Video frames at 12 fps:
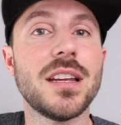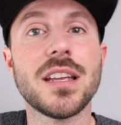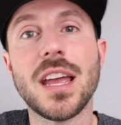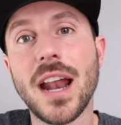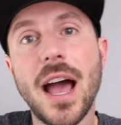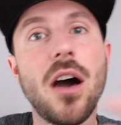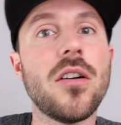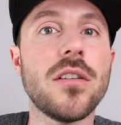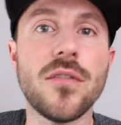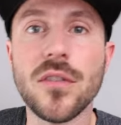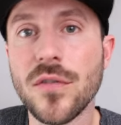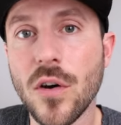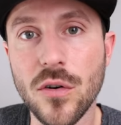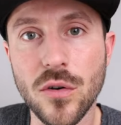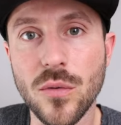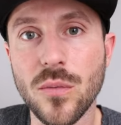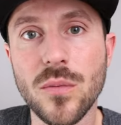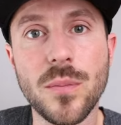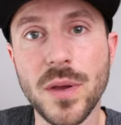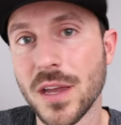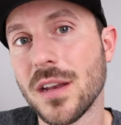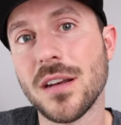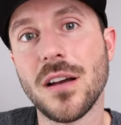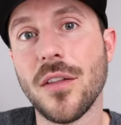get out of the photo
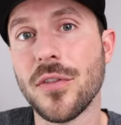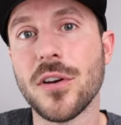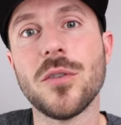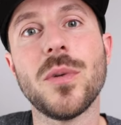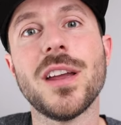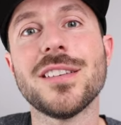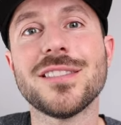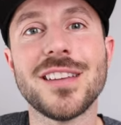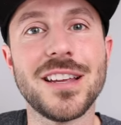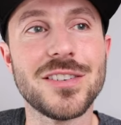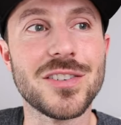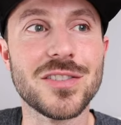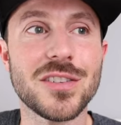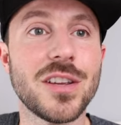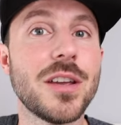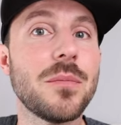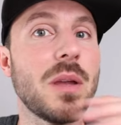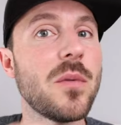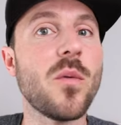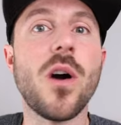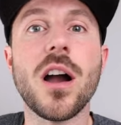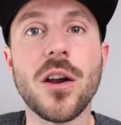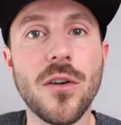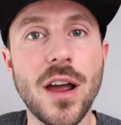pit on third base and just maybe
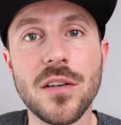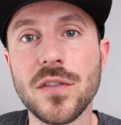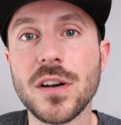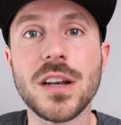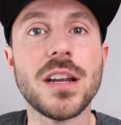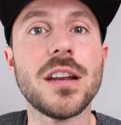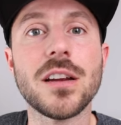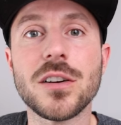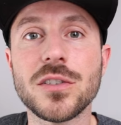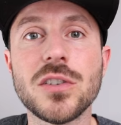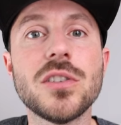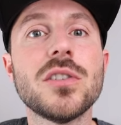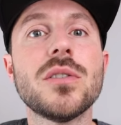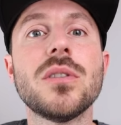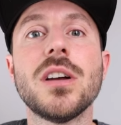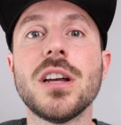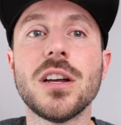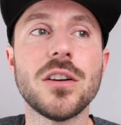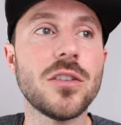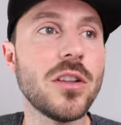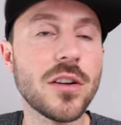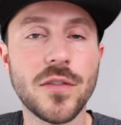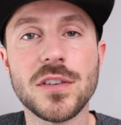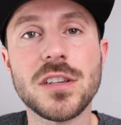walk around for an inning or two,
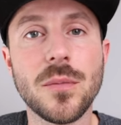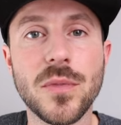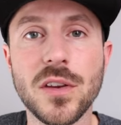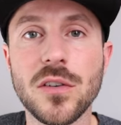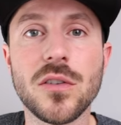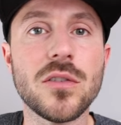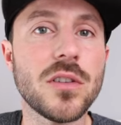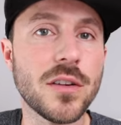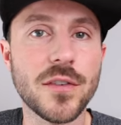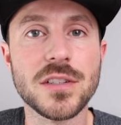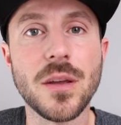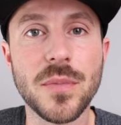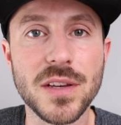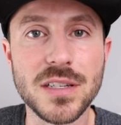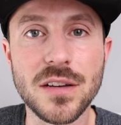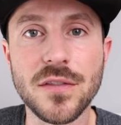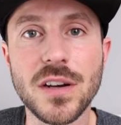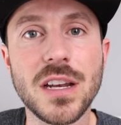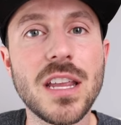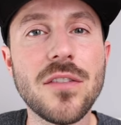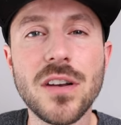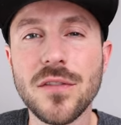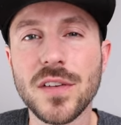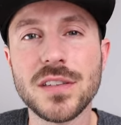look for something new, look for something different.
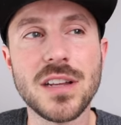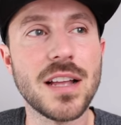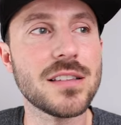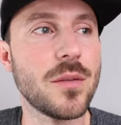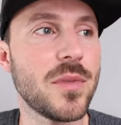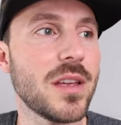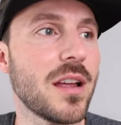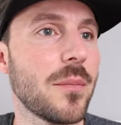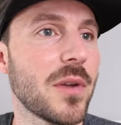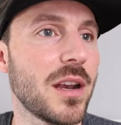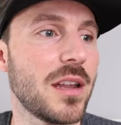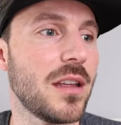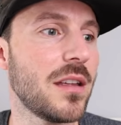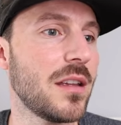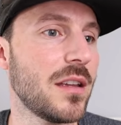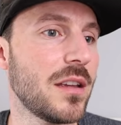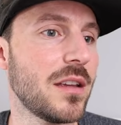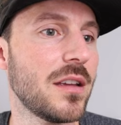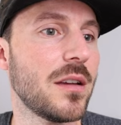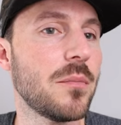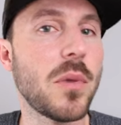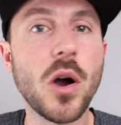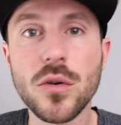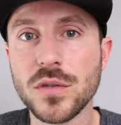Even if it's not something I'm going to
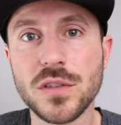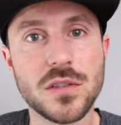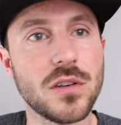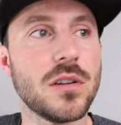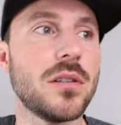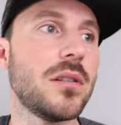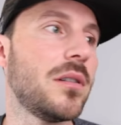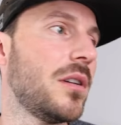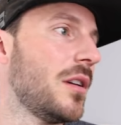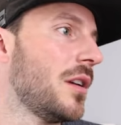post or